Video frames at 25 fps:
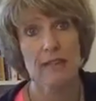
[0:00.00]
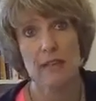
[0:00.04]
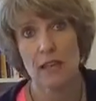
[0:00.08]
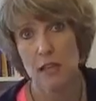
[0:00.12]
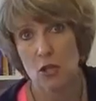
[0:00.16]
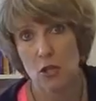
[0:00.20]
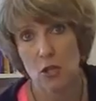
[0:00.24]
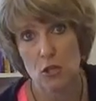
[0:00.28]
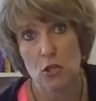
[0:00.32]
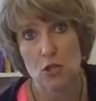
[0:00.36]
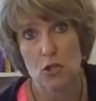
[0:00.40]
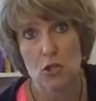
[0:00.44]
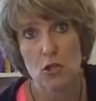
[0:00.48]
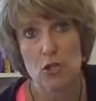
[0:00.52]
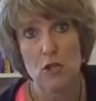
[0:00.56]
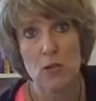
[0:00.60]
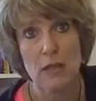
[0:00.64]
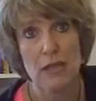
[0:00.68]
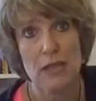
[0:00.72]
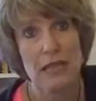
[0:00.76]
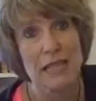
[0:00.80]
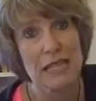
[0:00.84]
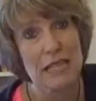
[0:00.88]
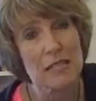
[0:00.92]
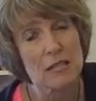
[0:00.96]
that you should do
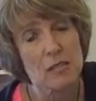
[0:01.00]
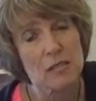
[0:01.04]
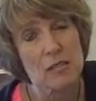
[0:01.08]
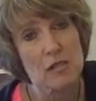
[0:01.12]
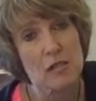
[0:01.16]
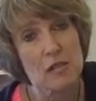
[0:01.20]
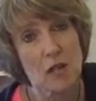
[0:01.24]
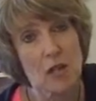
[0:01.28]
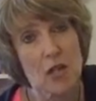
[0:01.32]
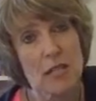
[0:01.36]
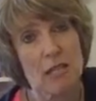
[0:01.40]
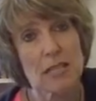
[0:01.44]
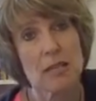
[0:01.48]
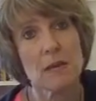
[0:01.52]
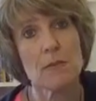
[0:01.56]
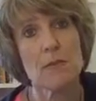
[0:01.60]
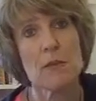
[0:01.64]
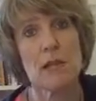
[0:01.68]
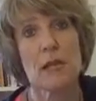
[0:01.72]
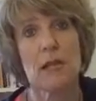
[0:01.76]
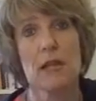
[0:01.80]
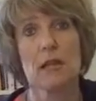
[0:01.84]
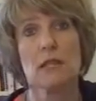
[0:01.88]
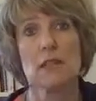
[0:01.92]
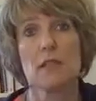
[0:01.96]
at least 30
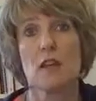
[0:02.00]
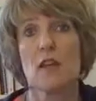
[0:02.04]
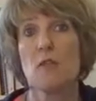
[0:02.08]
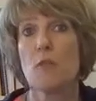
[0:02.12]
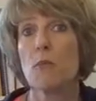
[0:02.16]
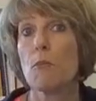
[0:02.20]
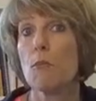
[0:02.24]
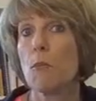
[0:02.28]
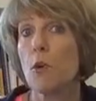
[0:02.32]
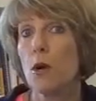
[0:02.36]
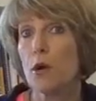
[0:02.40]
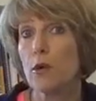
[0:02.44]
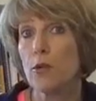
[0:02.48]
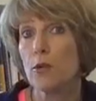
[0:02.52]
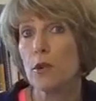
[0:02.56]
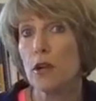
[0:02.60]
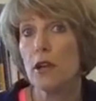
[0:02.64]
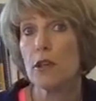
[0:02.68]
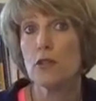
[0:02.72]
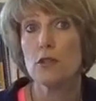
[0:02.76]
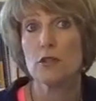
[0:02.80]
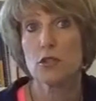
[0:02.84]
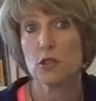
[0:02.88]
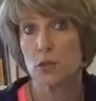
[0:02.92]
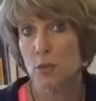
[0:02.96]
minutes of
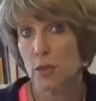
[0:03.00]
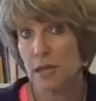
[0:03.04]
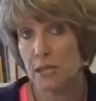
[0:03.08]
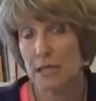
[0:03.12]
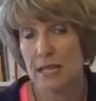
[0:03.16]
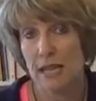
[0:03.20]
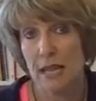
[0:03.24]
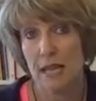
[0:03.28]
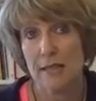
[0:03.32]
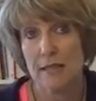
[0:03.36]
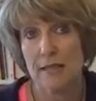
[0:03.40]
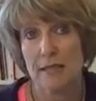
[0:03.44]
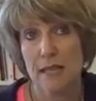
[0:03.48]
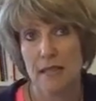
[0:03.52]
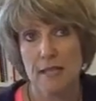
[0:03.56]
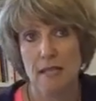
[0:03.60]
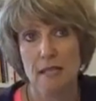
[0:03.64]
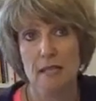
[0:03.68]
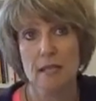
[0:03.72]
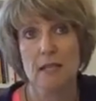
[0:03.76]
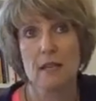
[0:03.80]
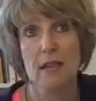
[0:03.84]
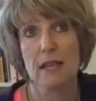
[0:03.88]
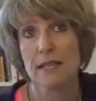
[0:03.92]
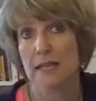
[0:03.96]
moderate to intense
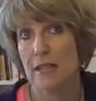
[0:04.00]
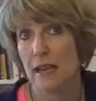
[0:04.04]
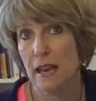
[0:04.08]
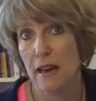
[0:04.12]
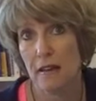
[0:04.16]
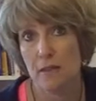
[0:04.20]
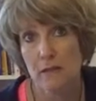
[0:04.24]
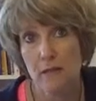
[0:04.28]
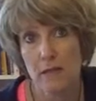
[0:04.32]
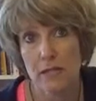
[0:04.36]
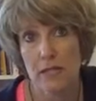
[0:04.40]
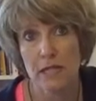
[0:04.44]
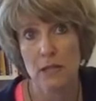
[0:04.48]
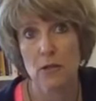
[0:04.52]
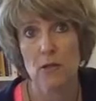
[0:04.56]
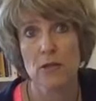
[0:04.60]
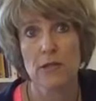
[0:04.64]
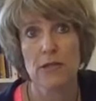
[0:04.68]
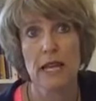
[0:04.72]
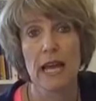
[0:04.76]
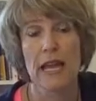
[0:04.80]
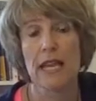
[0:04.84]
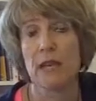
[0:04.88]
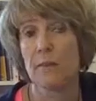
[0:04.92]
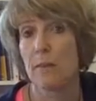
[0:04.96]
exercise every single
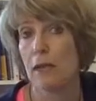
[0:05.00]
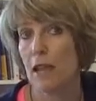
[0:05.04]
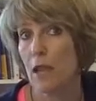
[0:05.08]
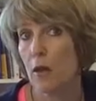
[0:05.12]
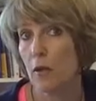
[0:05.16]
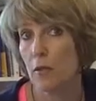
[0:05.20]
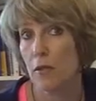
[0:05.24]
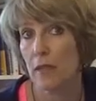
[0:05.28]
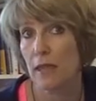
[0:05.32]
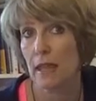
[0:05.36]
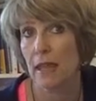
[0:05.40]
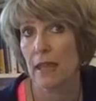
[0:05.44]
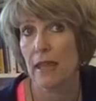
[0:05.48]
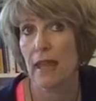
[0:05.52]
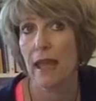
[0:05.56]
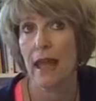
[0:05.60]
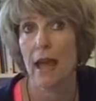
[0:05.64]
day to be healthy.